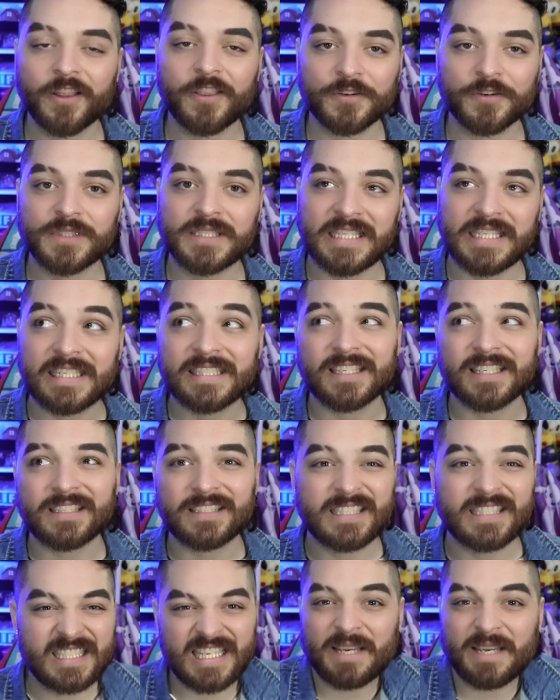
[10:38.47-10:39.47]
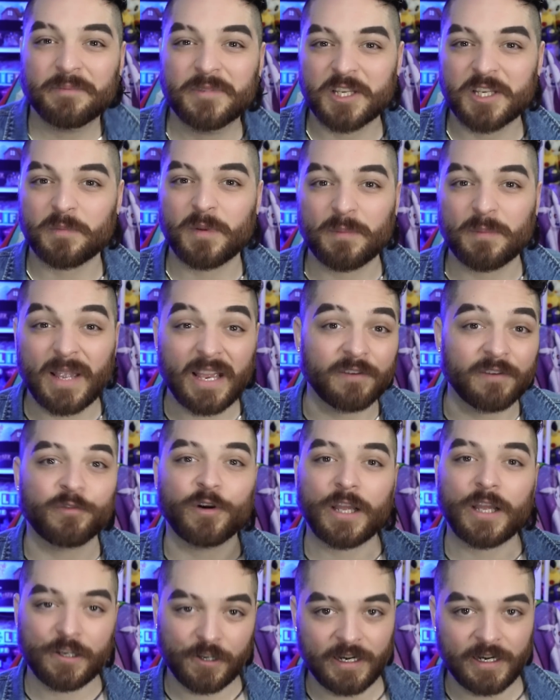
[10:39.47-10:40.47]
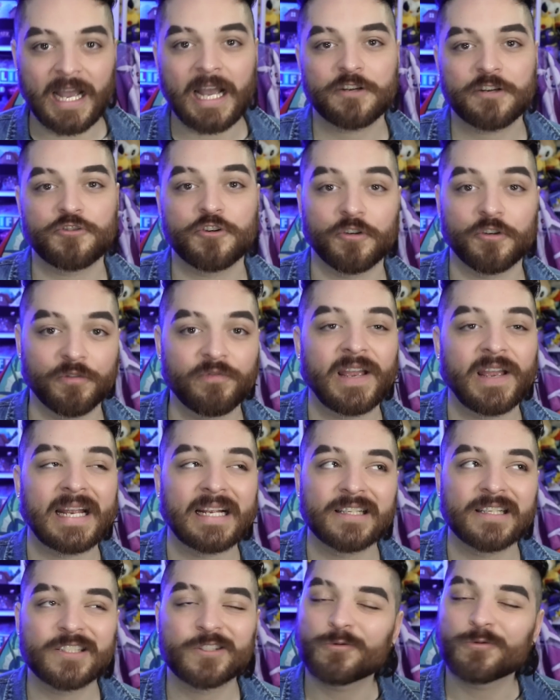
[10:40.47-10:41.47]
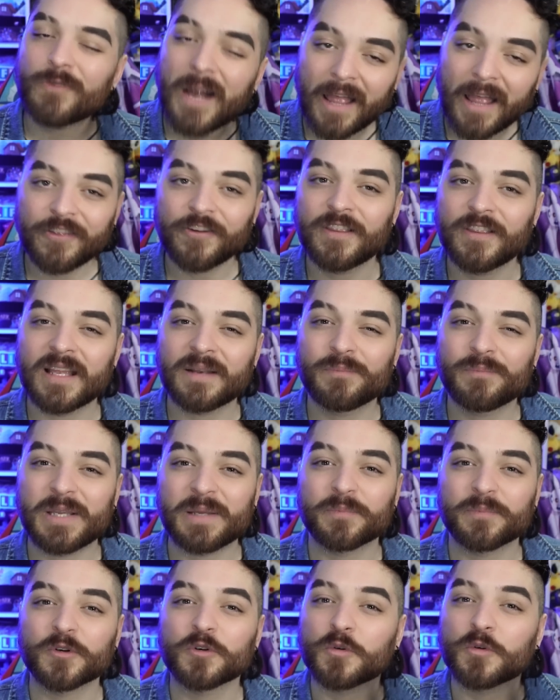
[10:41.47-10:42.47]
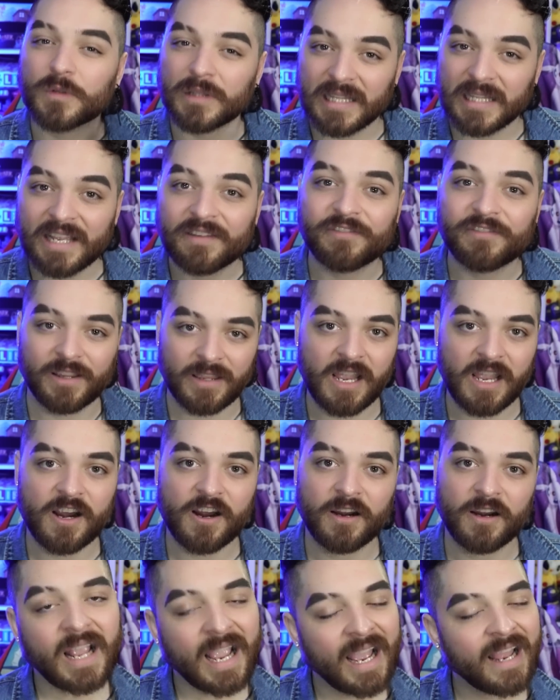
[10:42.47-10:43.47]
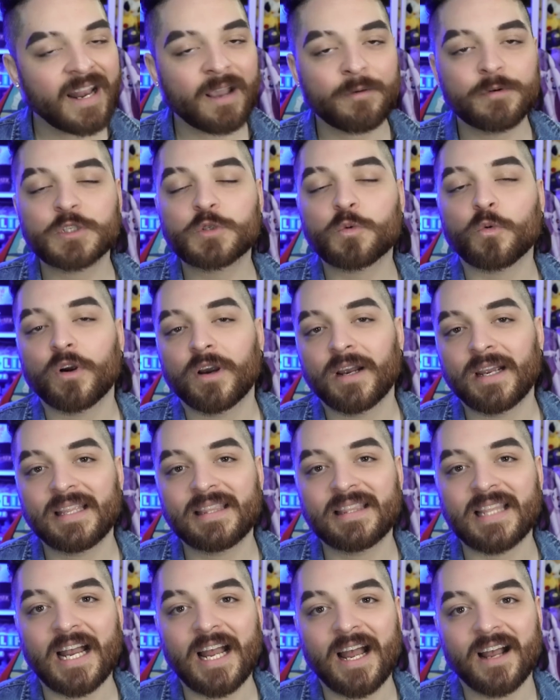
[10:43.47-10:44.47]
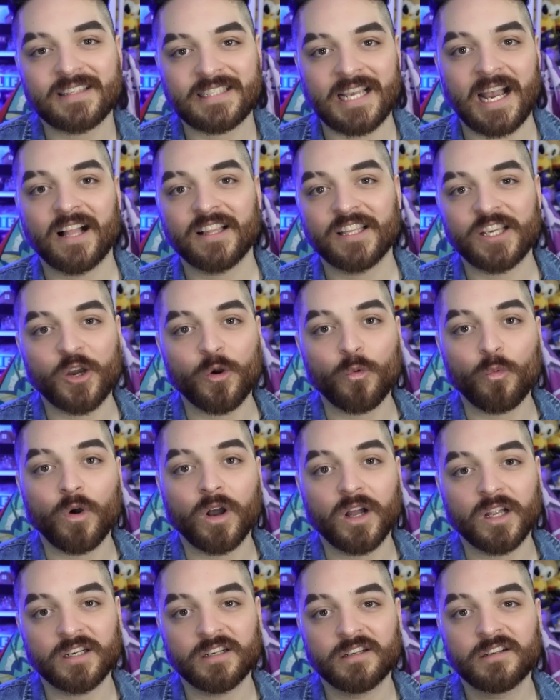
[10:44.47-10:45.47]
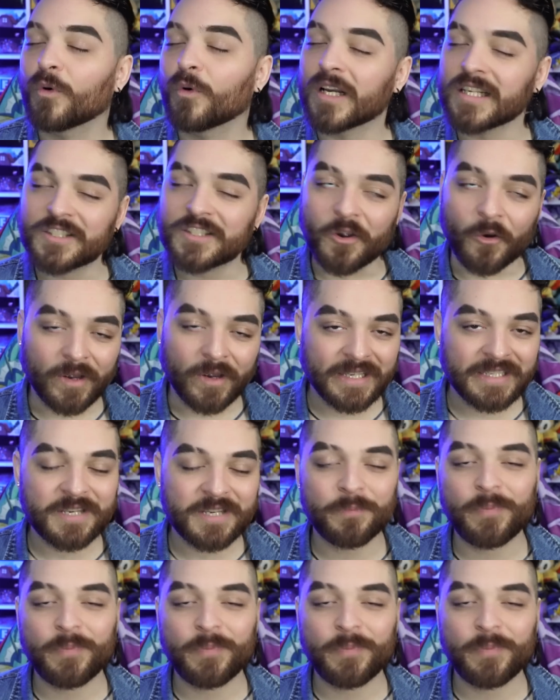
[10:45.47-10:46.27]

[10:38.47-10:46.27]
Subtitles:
of those seasons seem to be made for international fans rather than people who lived there. And I was worried that Italia 1 was going to